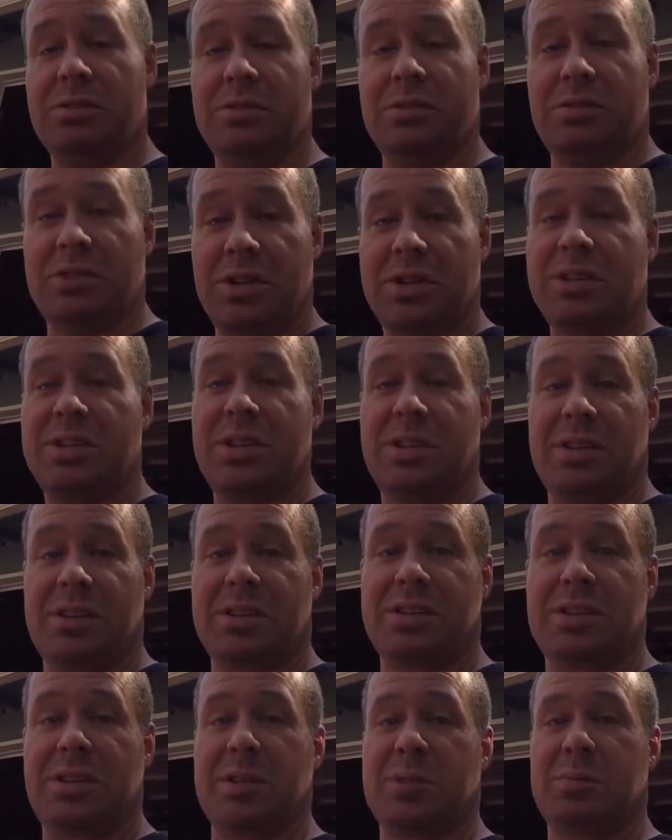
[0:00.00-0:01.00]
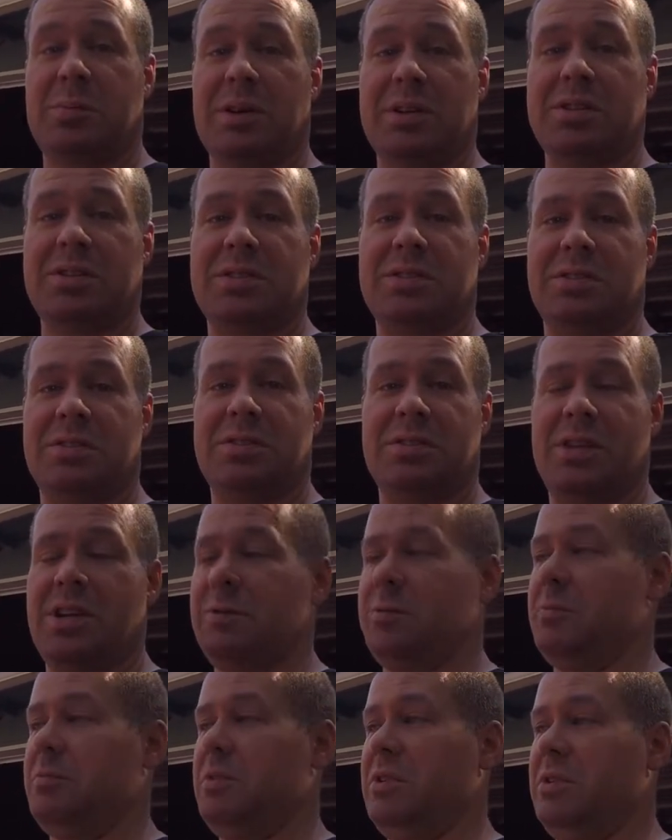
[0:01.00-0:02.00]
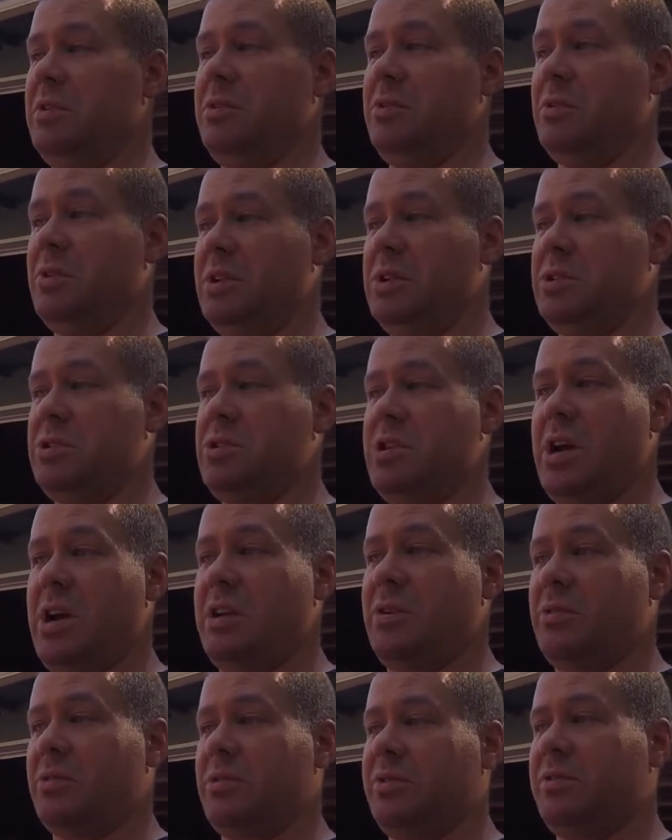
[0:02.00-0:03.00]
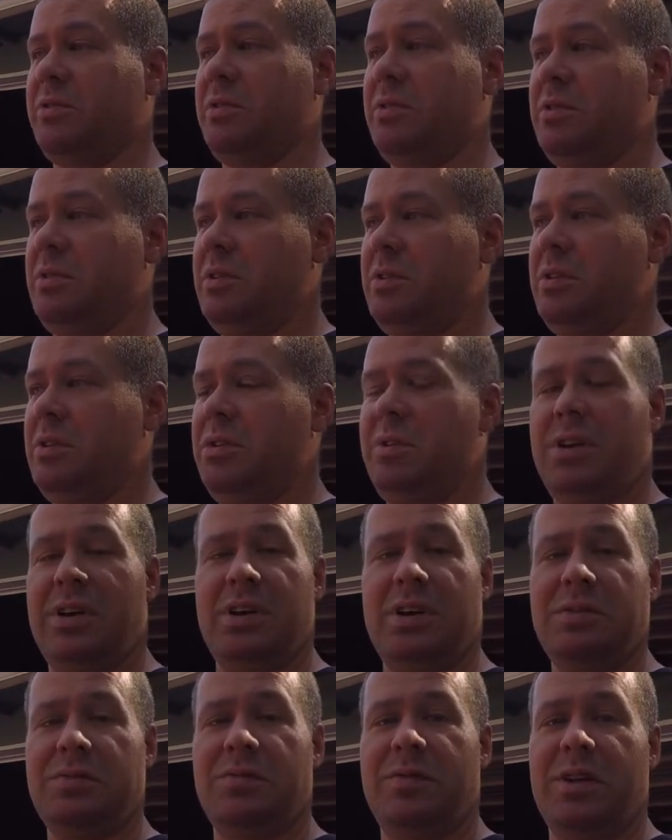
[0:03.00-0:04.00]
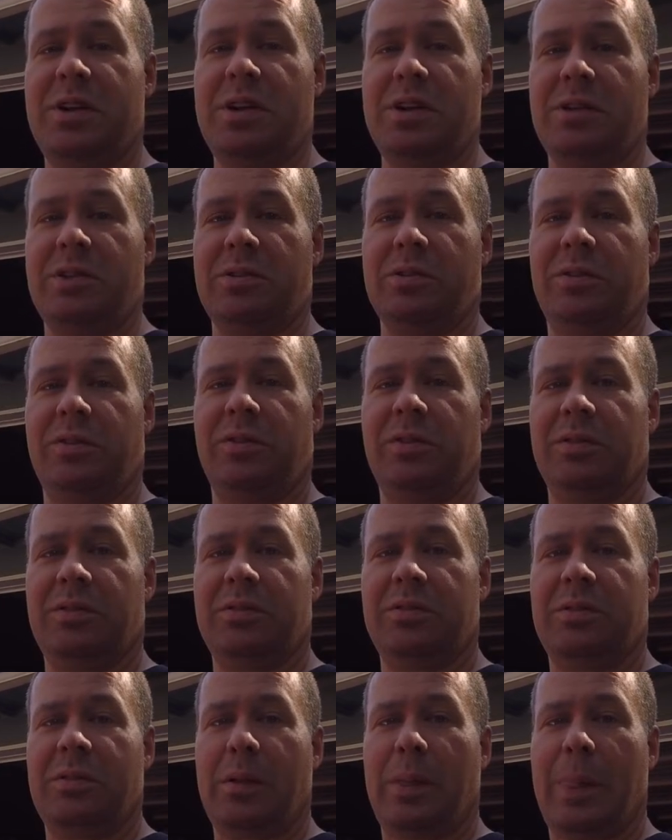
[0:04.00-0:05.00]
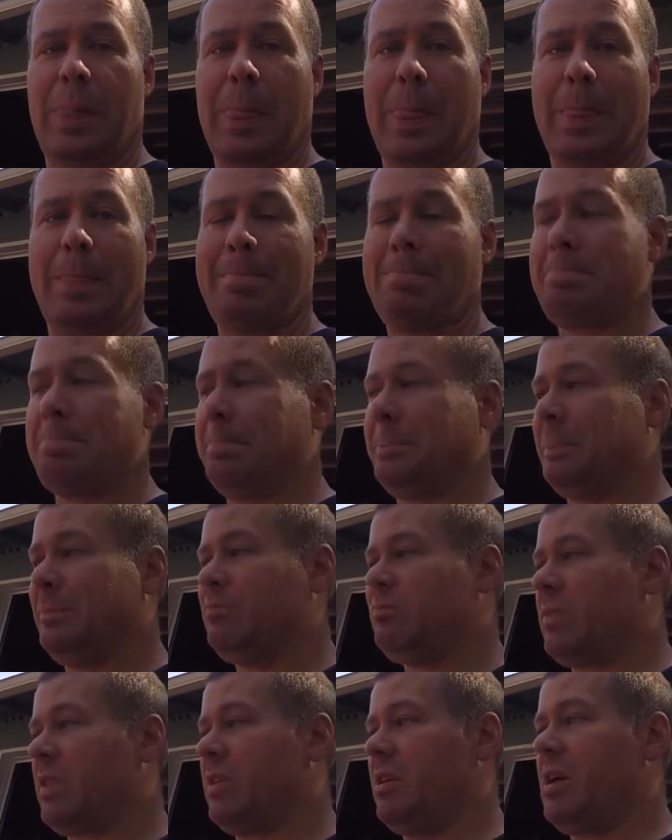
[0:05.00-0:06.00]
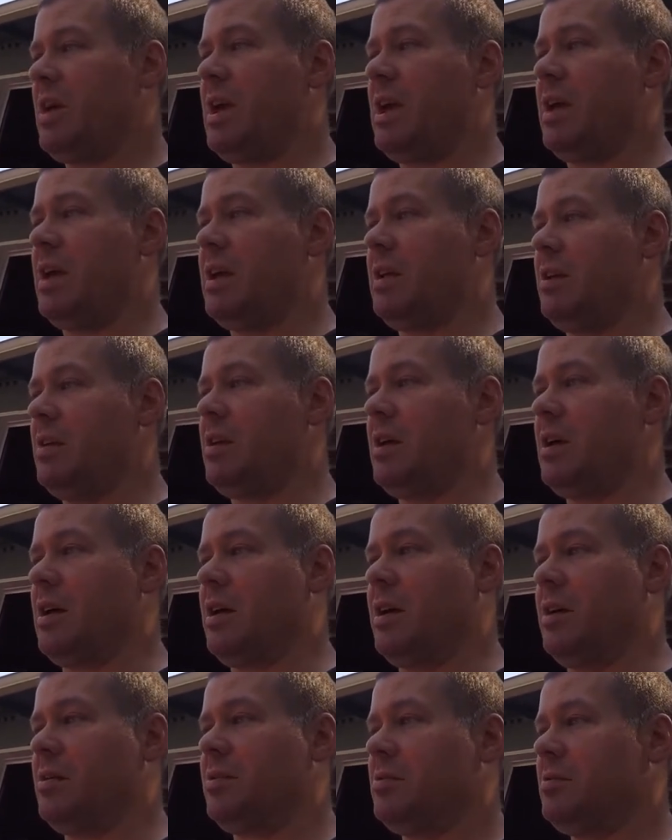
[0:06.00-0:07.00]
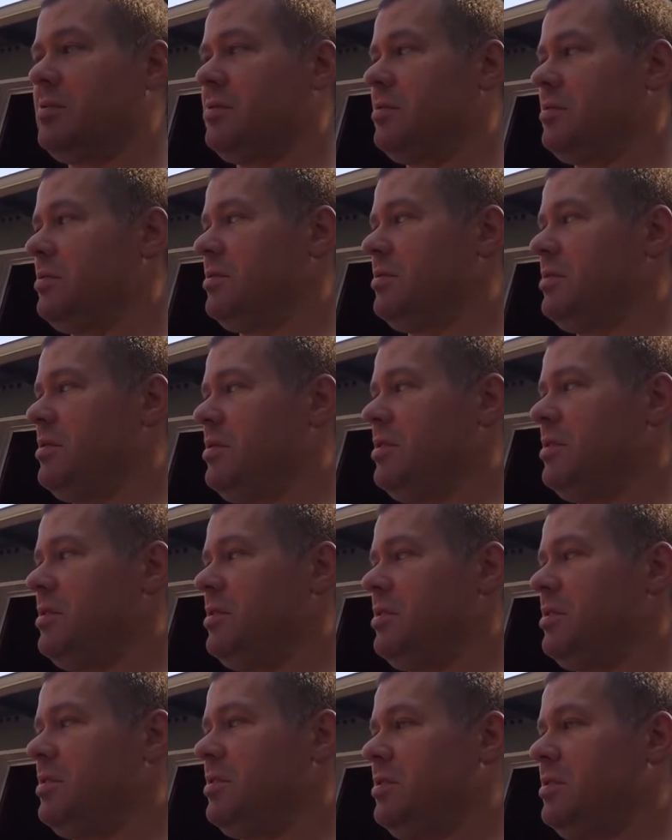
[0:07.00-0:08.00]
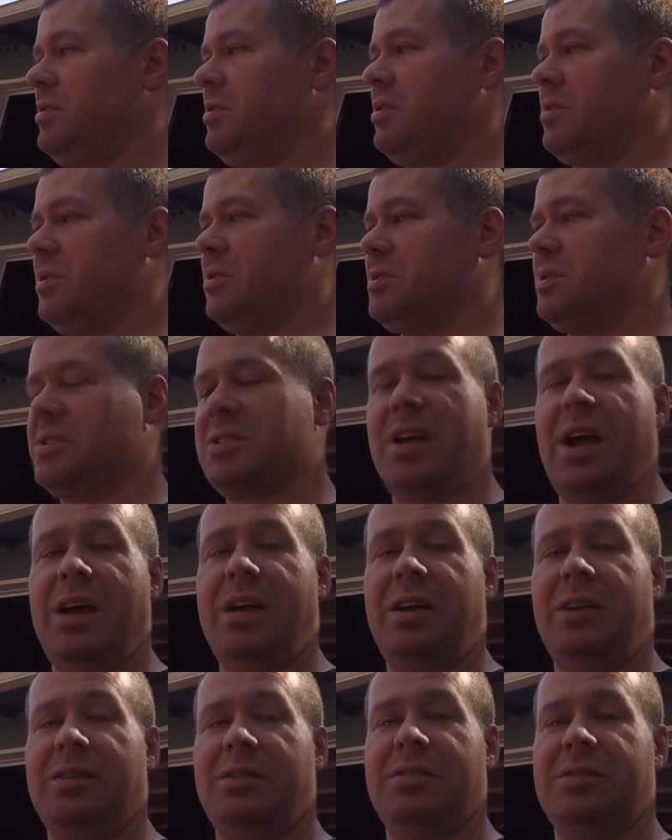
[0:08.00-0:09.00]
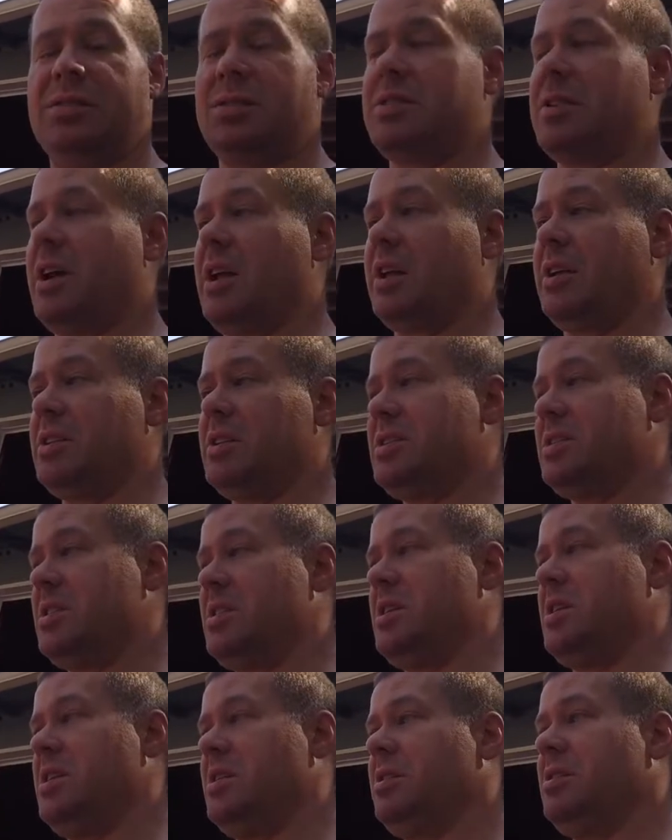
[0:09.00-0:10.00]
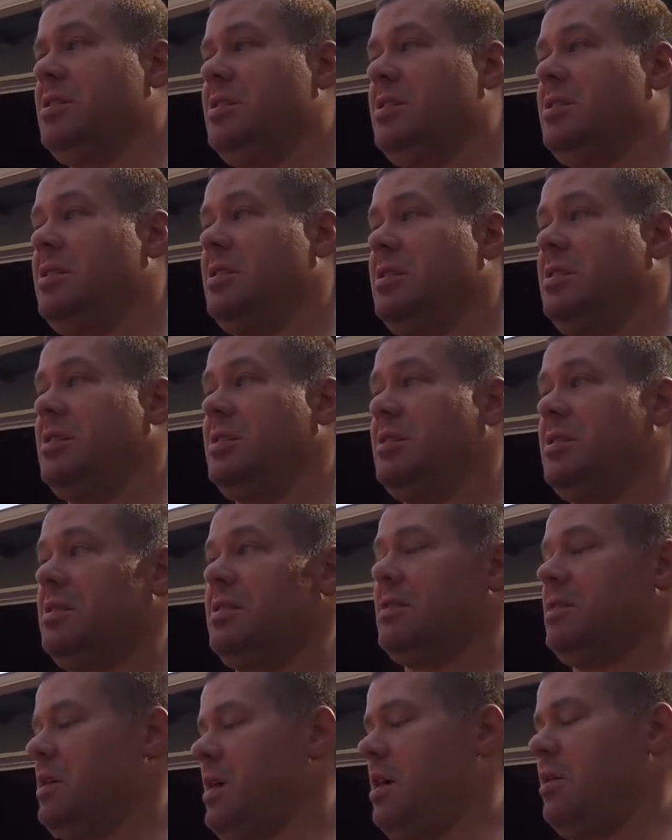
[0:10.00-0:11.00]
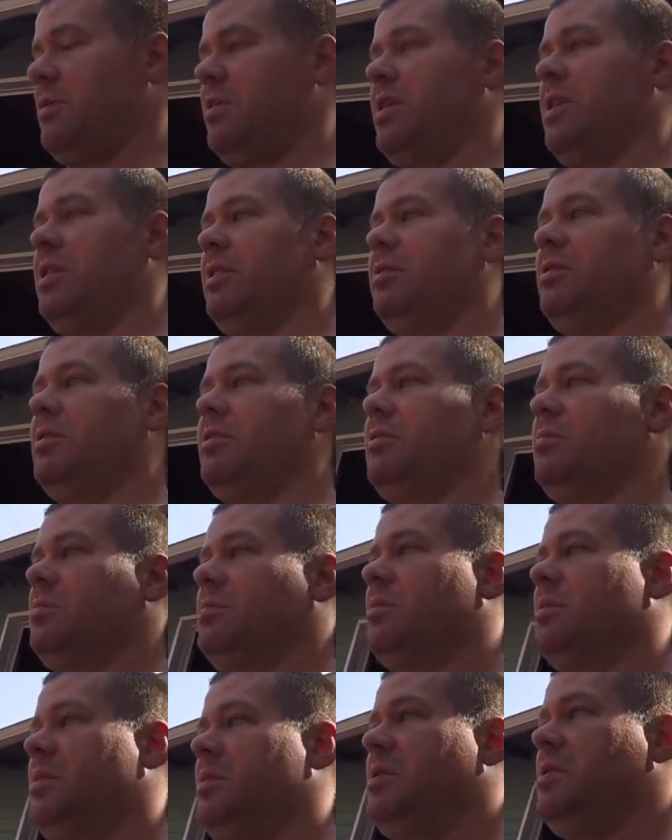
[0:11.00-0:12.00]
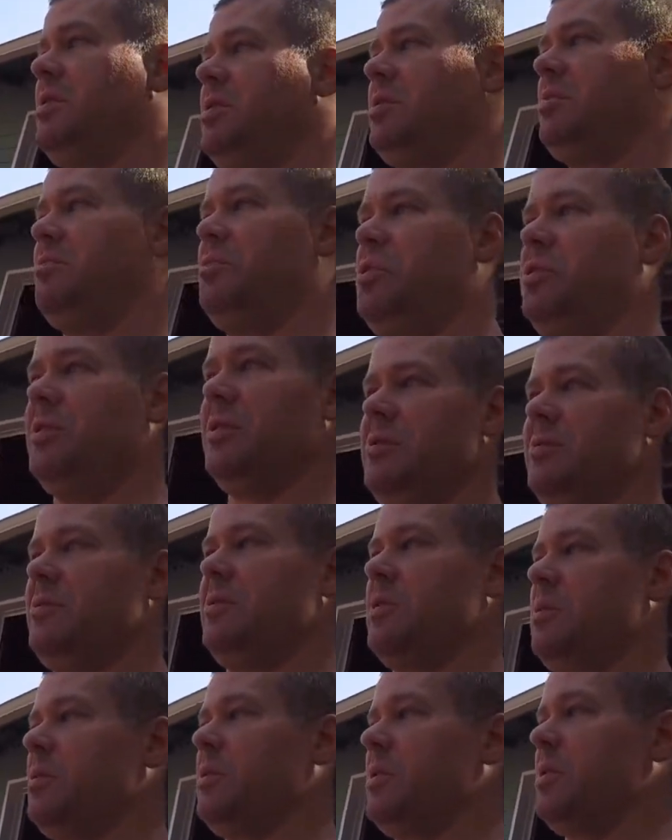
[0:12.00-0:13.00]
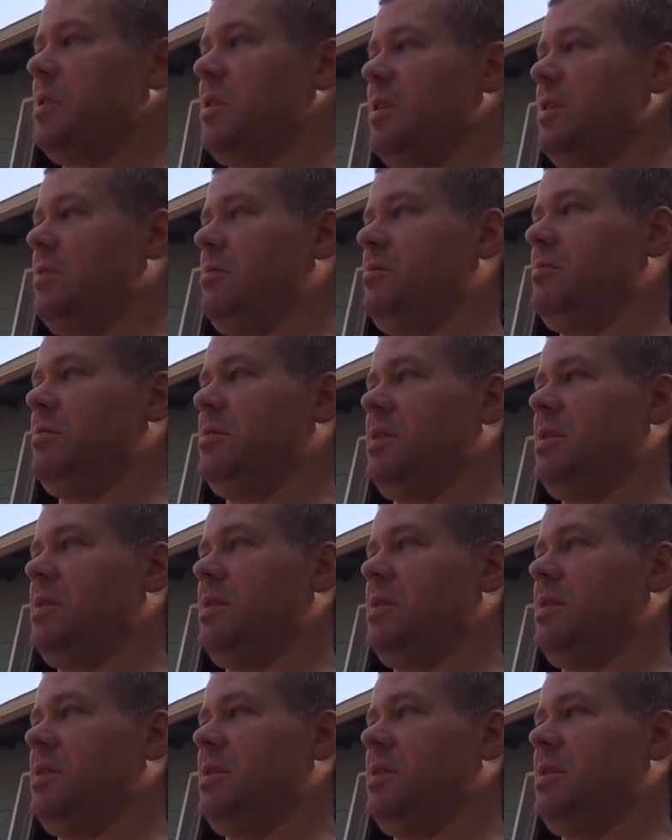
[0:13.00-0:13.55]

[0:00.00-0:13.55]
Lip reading: just in the 6 months that we've been doing these channels and these videos. And you know, it's exciting. It's exciting to see how things are moving forward. And